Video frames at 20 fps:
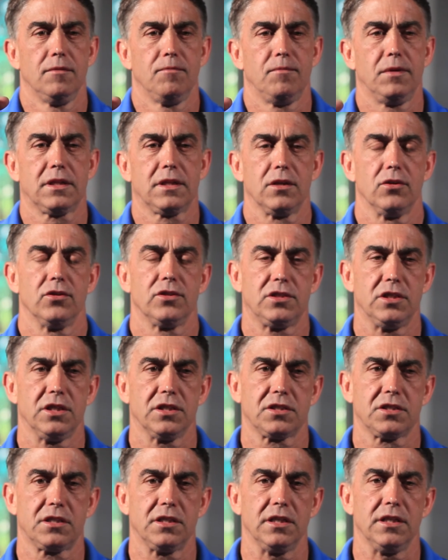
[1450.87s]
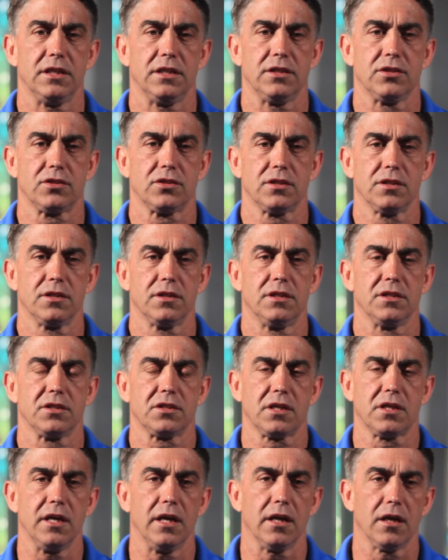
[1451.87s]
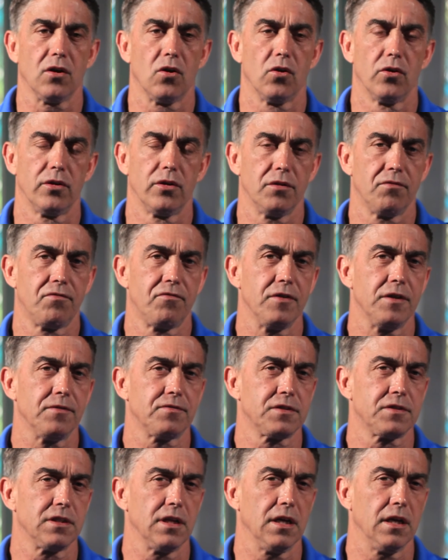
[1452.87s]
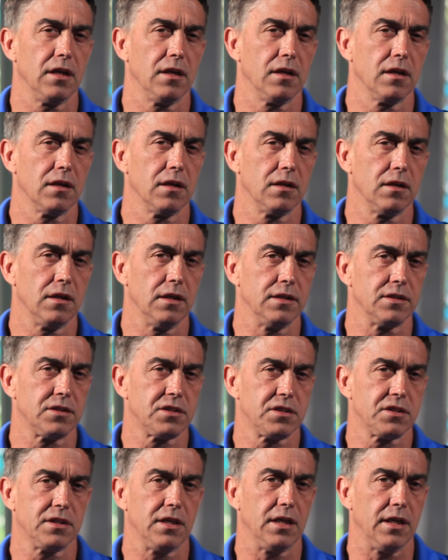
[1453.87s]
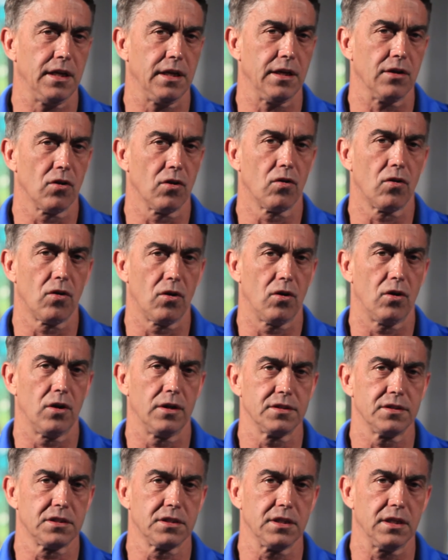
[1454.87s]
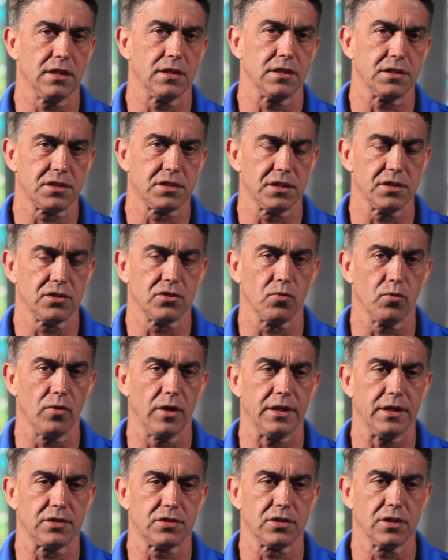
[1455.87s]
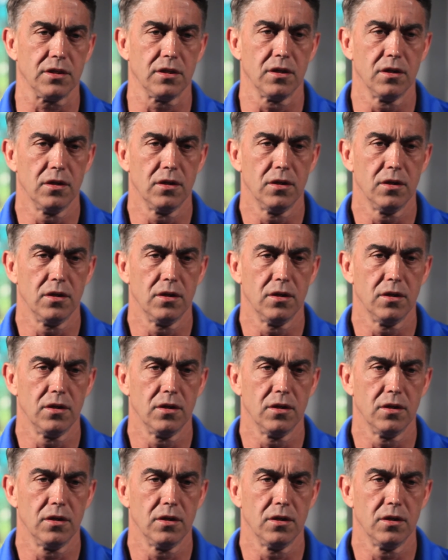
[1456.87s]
But there just is this getting hold of the 5th scene and seeing her and seeing the situation